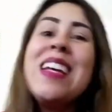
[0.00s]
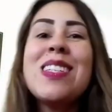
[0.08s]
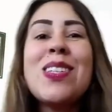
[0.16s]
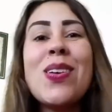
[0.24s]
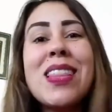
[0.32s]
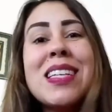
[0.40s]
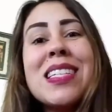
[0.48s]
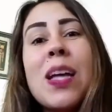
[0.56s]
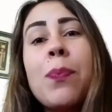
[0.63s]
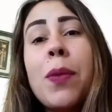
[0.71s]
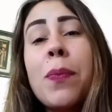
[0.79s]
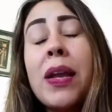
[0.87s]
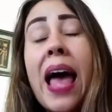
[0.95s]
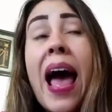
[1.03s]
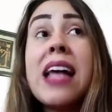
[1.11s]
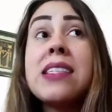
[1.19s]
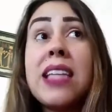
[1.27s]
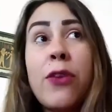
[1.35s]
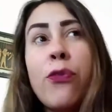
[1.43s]
So this supplement
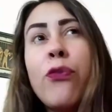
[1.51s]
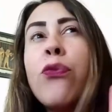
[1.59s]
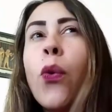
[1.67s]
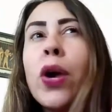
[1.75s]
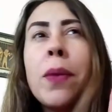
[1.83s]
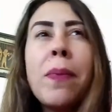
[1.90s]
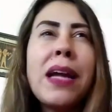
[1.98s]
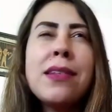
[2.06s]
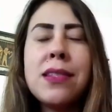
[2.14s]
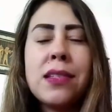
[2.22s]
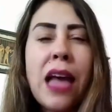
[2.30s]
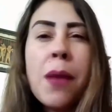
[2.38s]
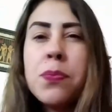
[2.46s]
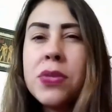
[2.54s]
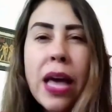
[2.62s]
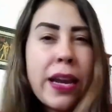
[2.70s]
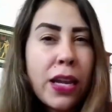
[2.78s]
has like four main steps